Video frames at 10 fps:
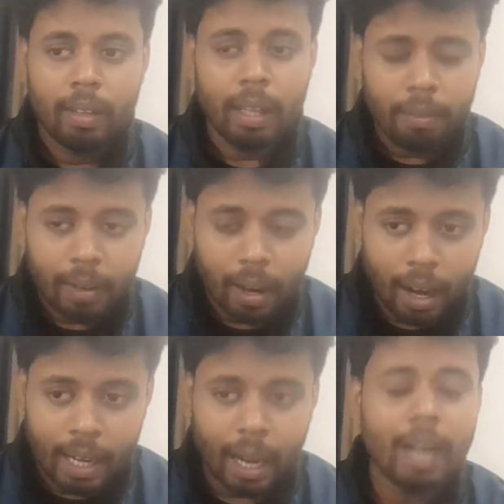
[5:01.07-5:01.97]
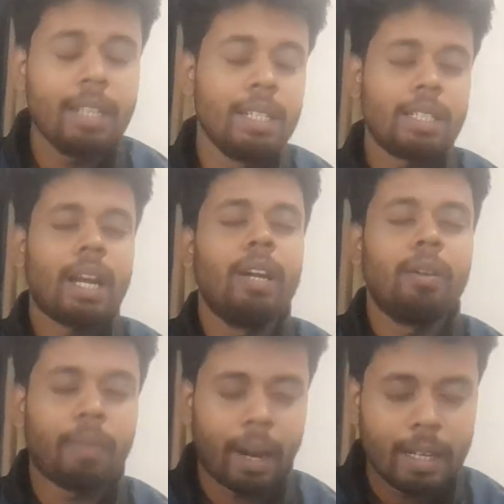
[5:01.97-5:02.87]
If I write this kind
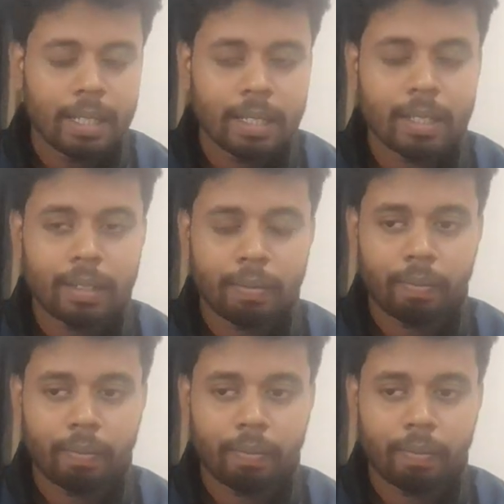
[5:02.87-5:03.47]
of writings,